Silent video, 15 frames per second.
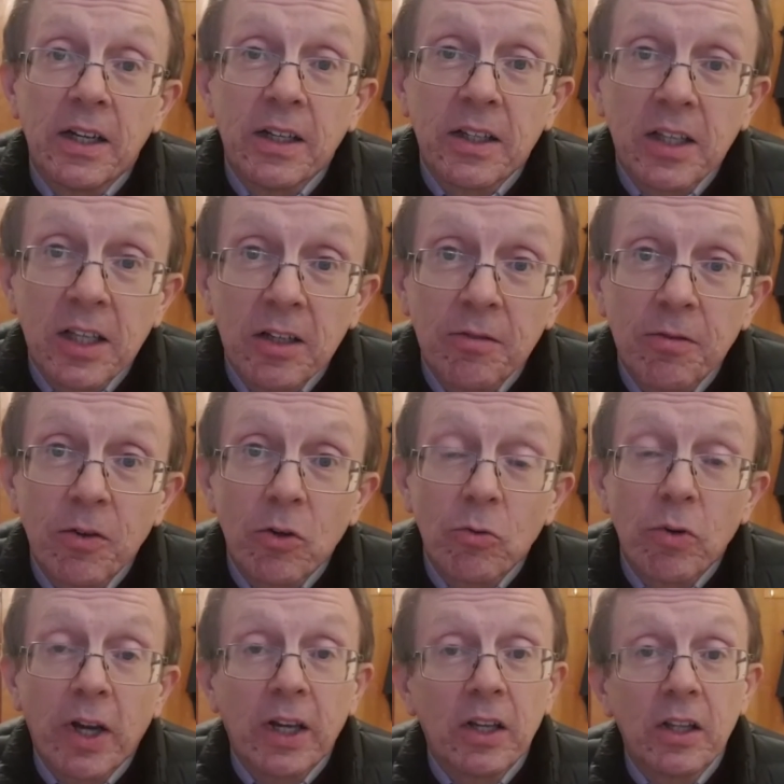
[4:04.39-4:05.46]
give
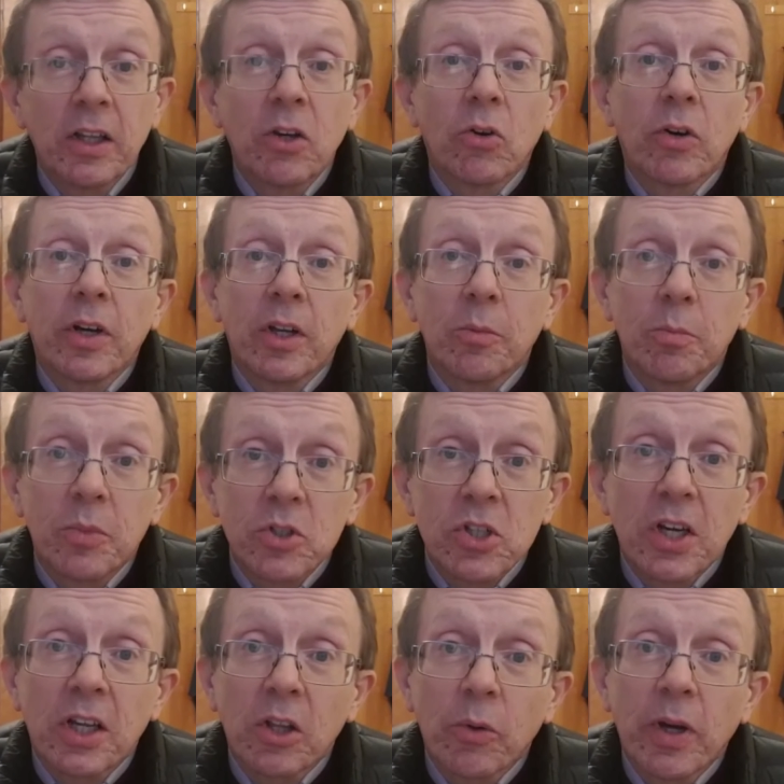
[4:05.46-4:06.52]
regularly or in a
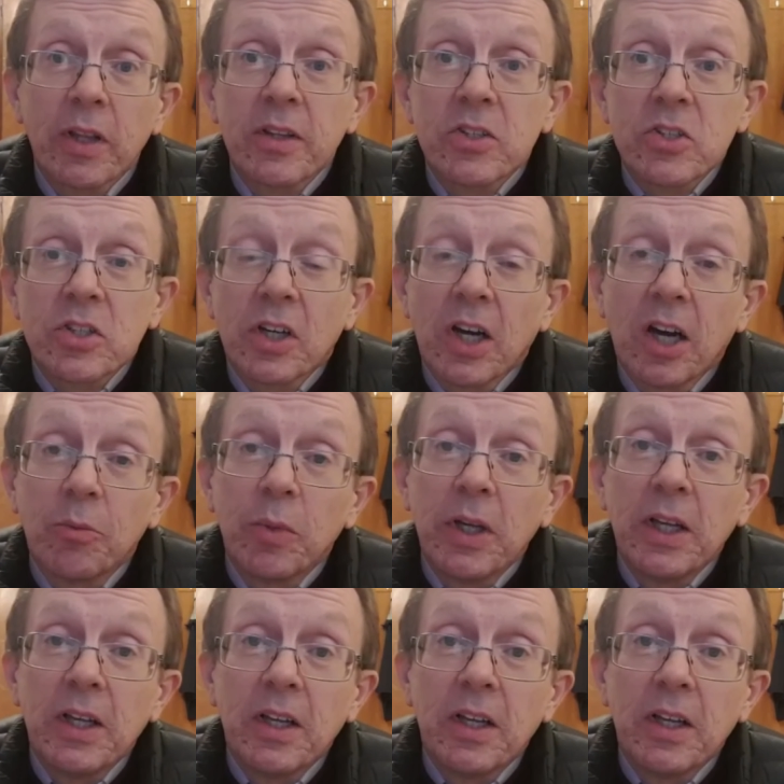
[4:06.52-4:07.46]
particular way at this time,